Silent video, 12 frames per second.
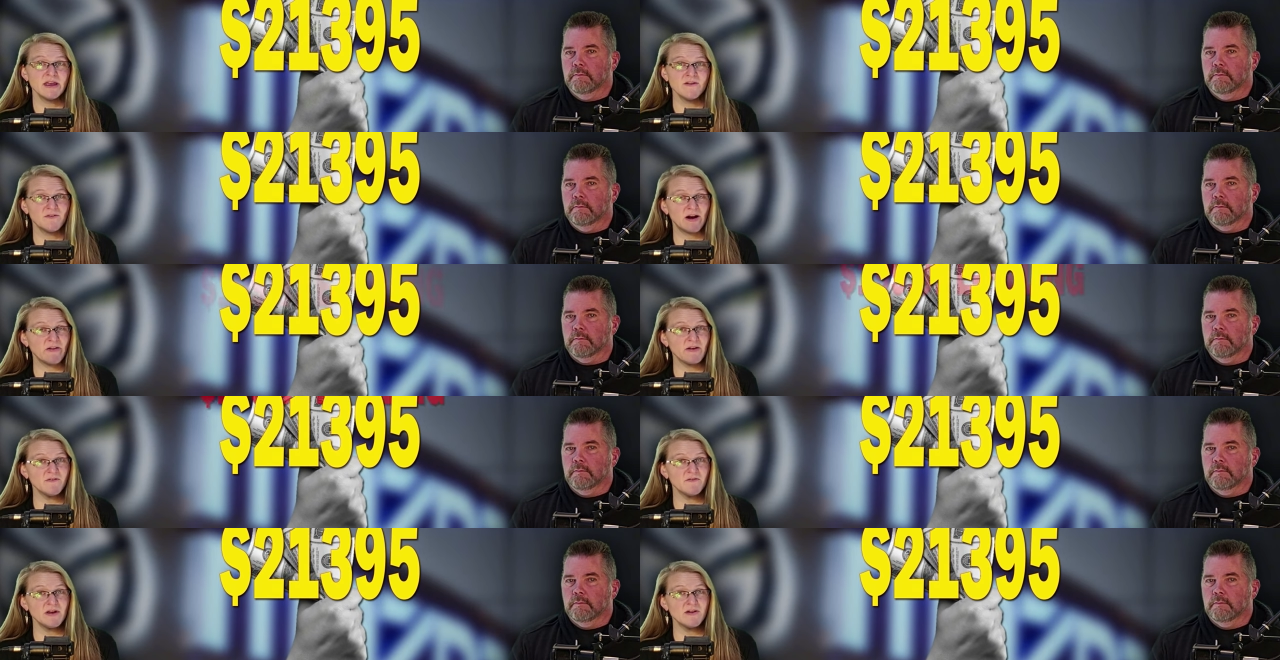
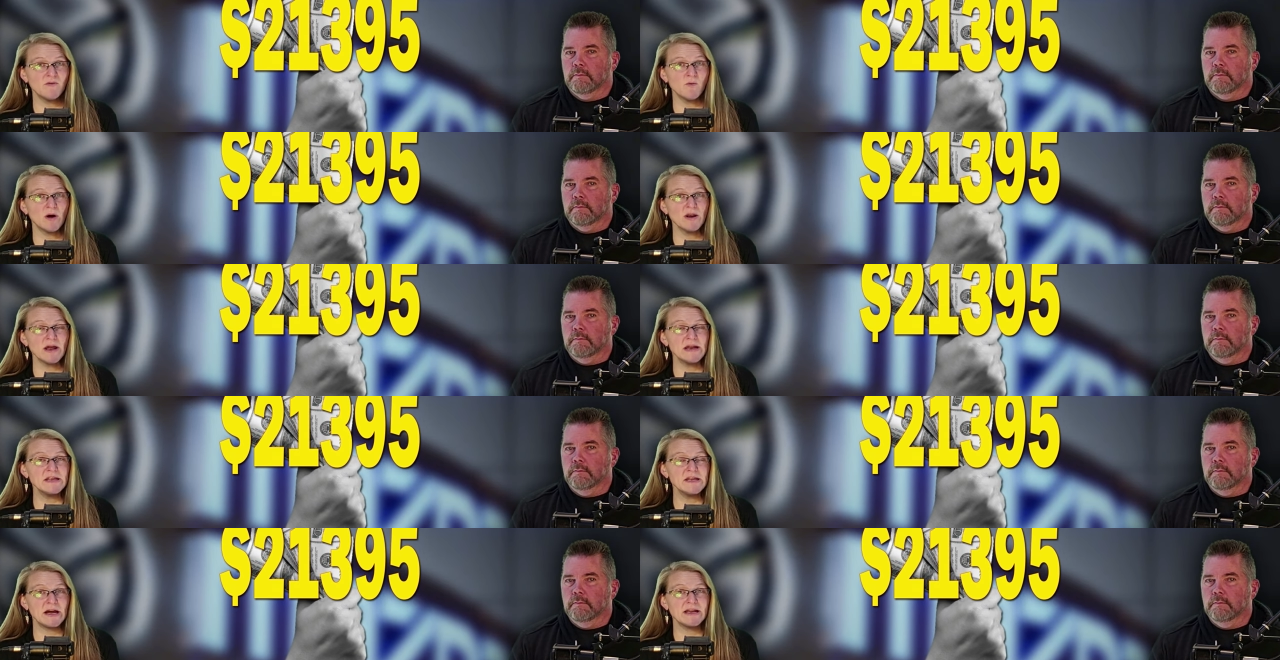Speaker 1: e-filing fee of one
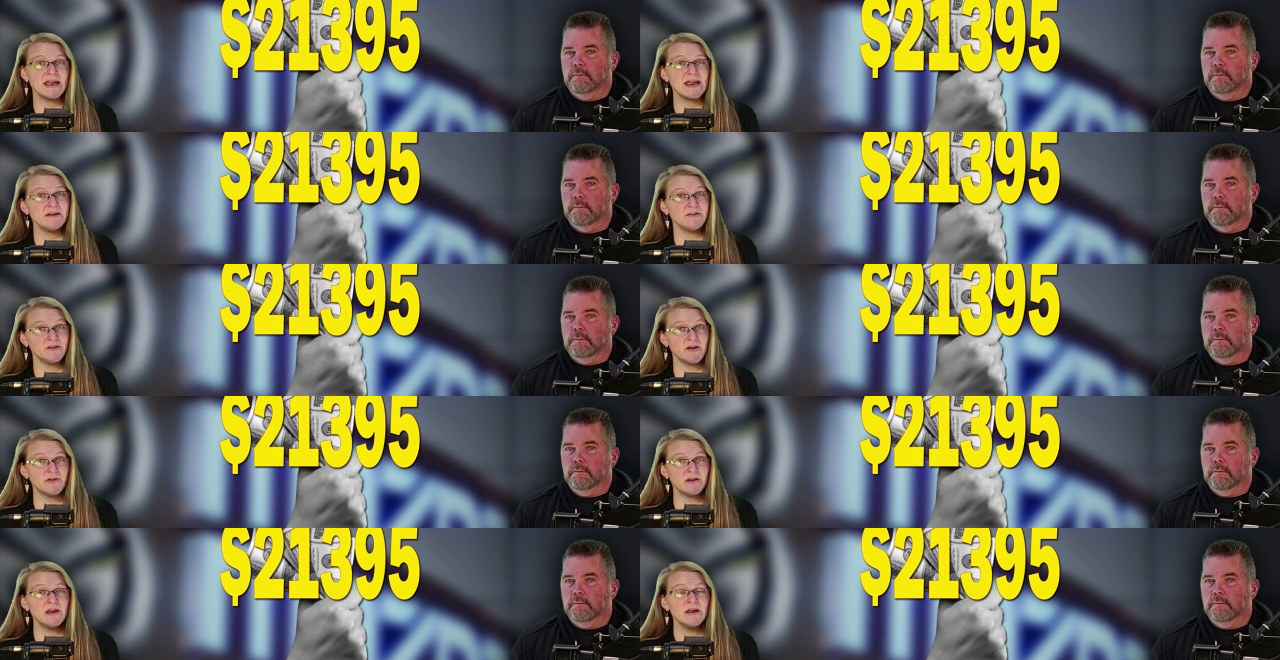ninety-nine
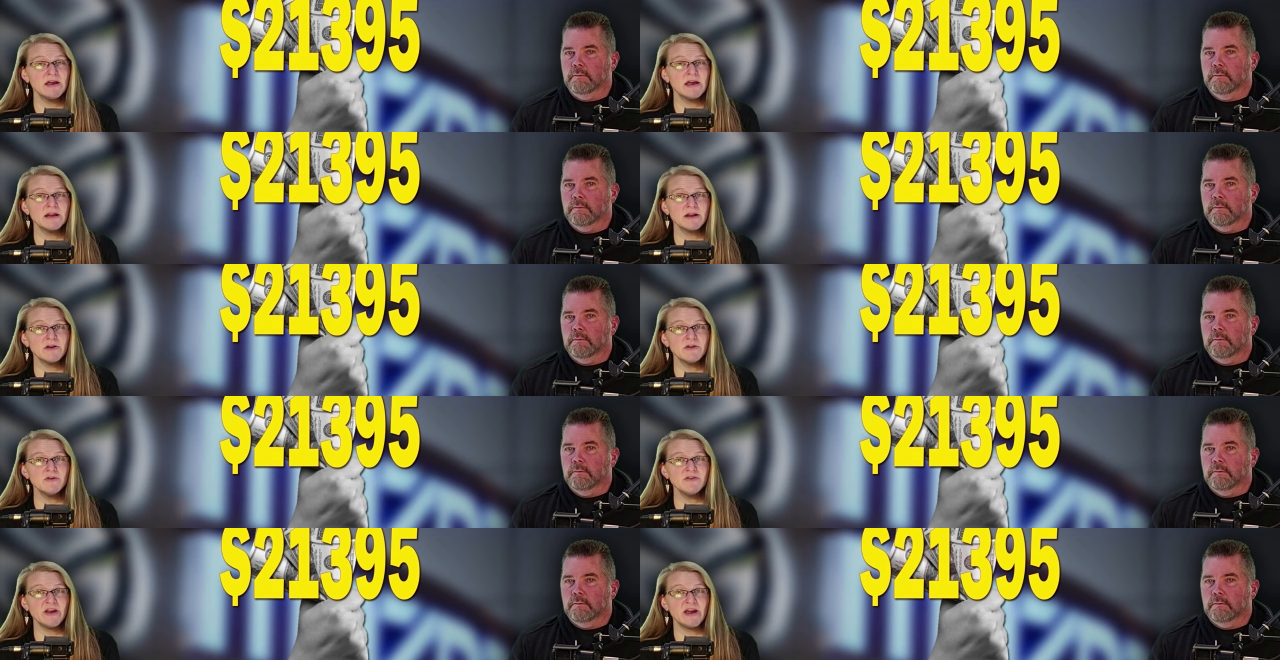eighty-seven, dollars and a
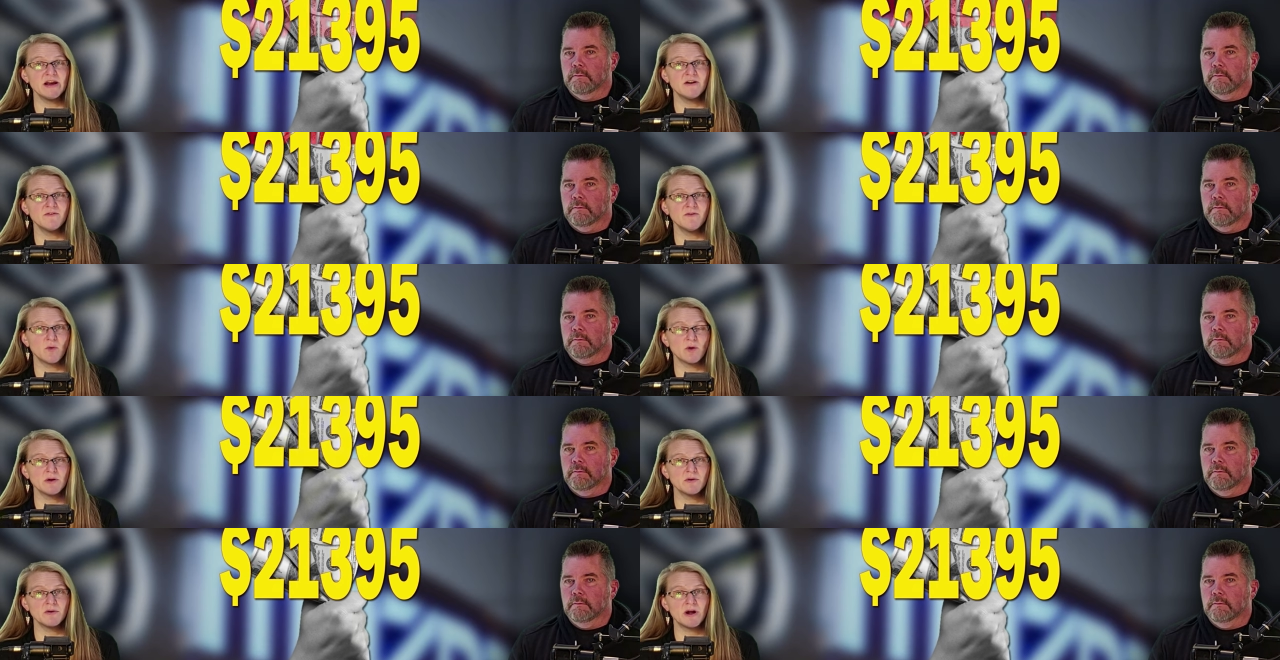new tag of
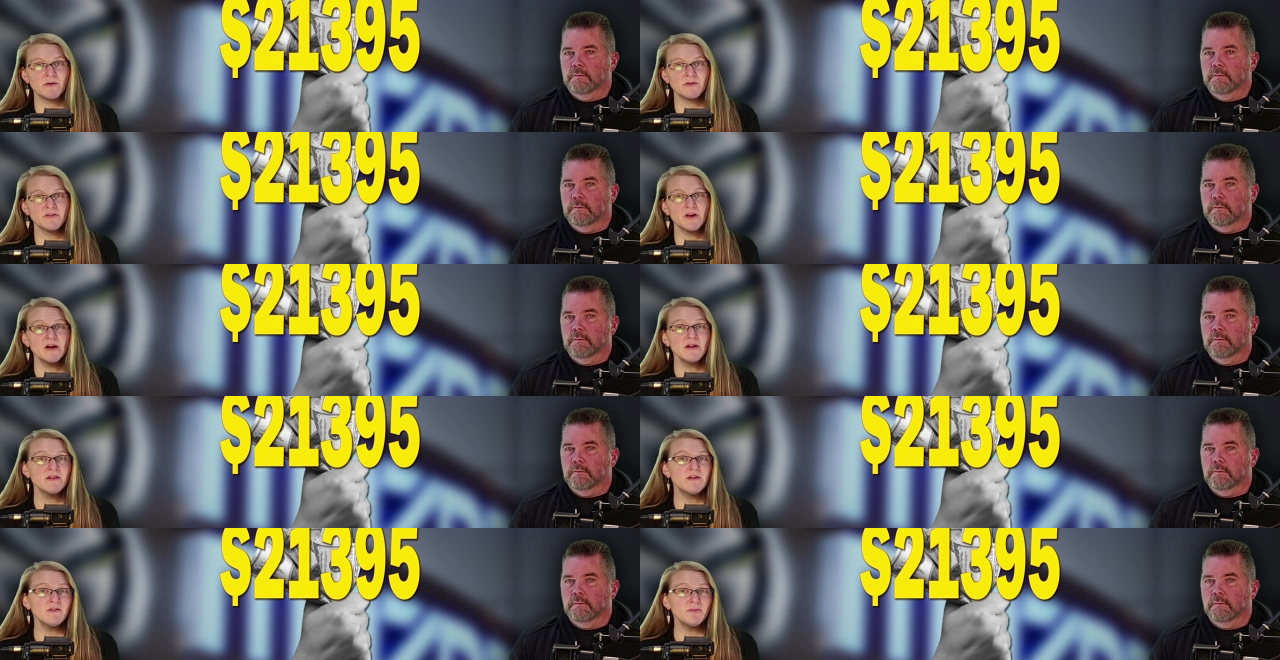$400.
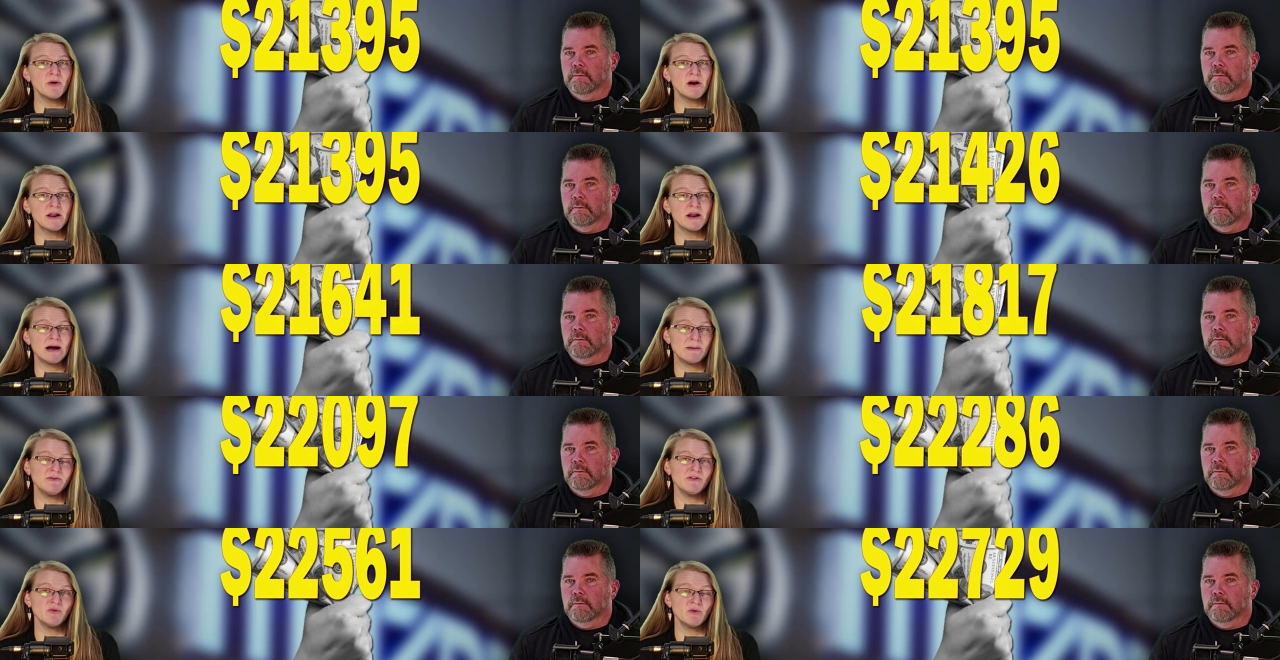This brought it
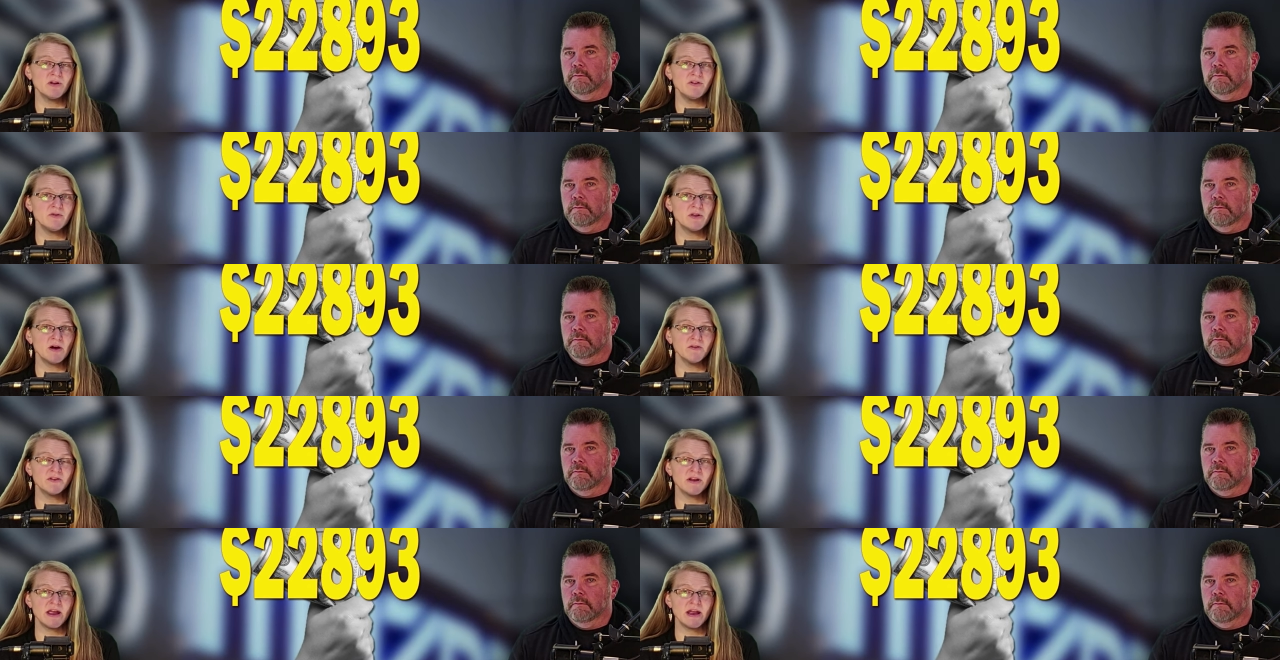up to
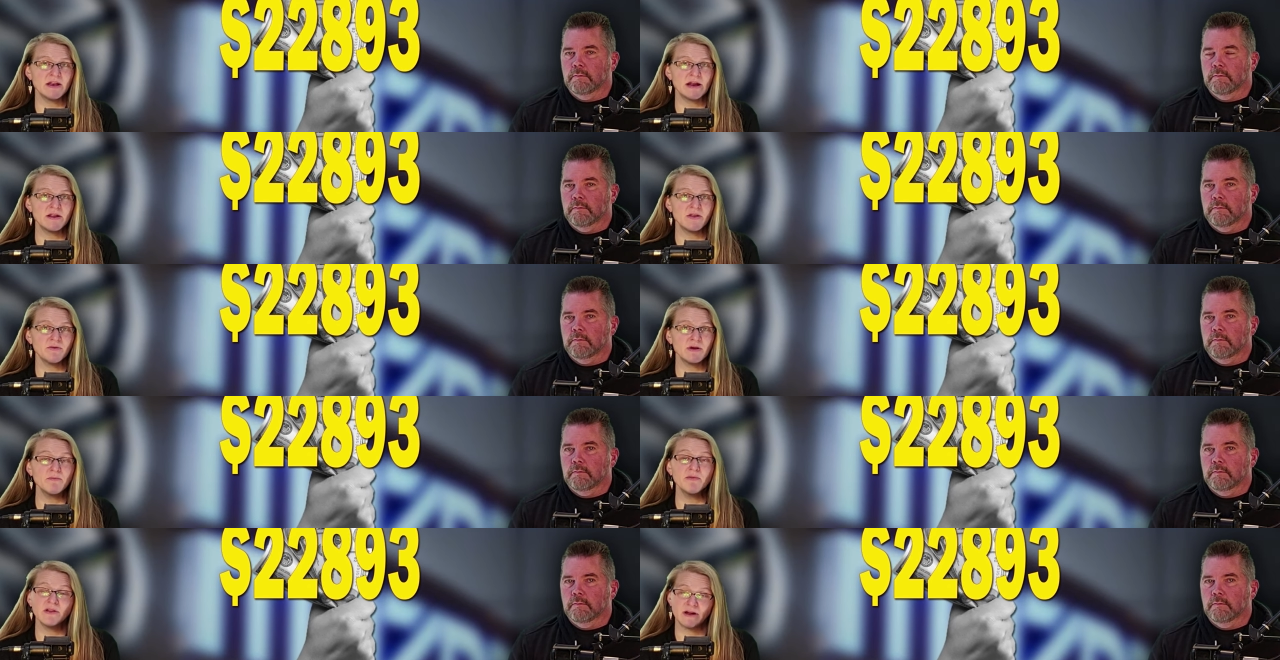
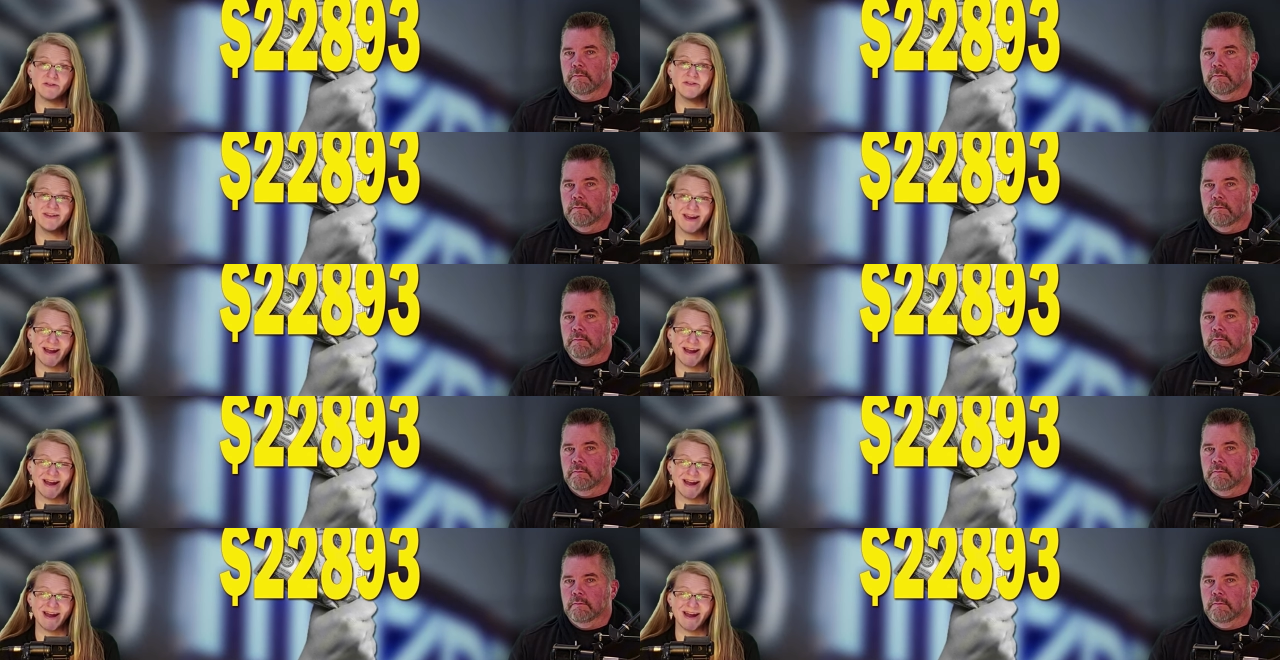$22,893 plus